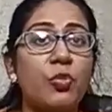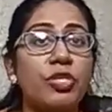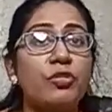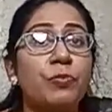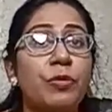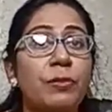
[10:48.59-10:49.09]

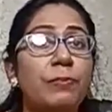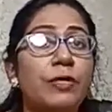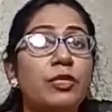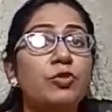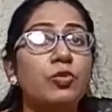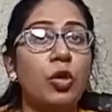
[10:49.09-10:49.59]
which
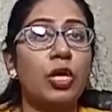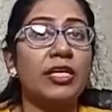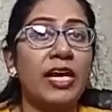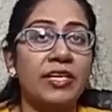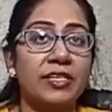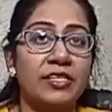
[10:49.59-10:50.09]
people do not
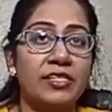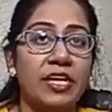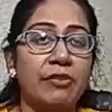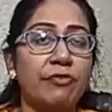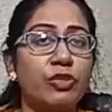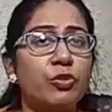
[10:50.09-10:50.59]

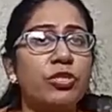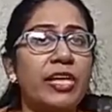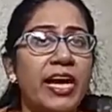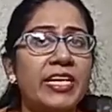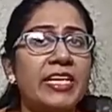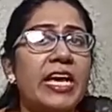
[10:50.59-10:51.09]
understand. We should
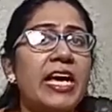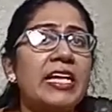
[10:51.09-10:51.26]
write